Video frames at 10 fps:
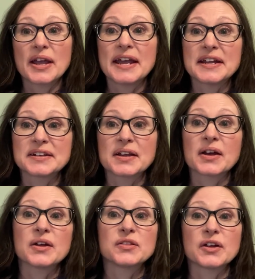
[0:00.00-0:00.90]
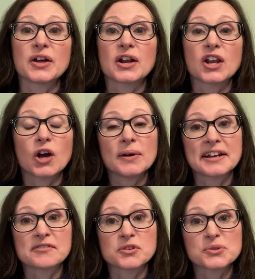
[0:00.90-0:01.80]
In the lower
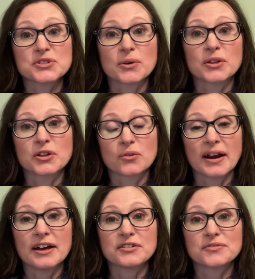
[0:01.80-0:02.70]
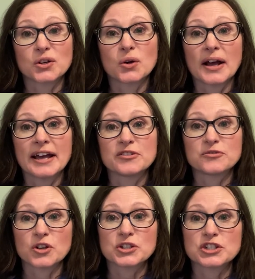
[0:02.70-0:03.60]
levels, so on the ground floor and
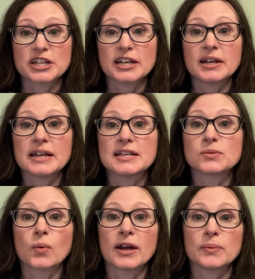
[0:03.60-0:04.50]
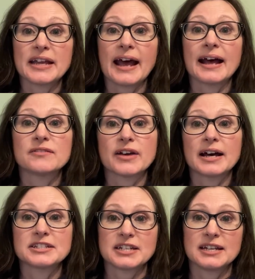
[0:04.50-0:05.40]
first year, is where we have our
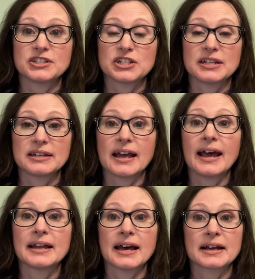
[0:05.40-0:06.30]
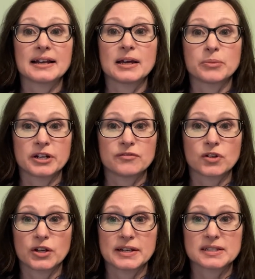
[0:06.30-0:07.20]
teaching and our collaborative
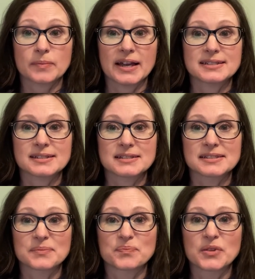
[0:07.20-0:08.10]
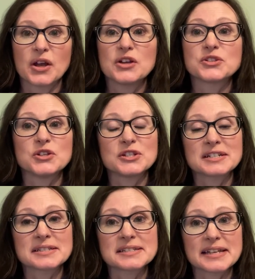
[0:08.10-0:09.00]
learning spaces. So you
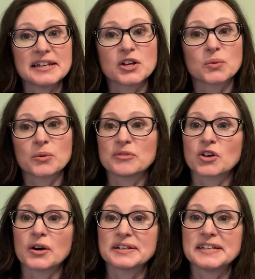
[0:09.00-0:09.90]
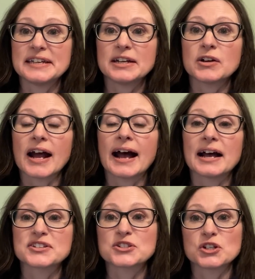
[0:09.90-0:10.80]
can see that what we've got here
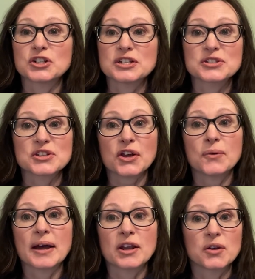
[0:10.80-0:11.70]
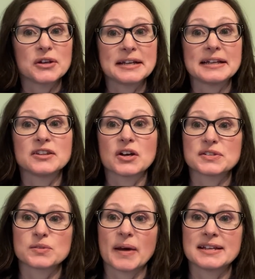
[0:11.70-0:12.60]
are students who are learning in those
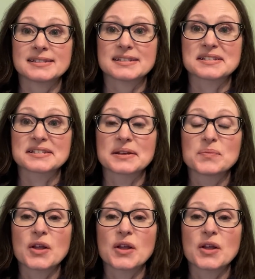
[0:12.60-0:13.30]
spaces.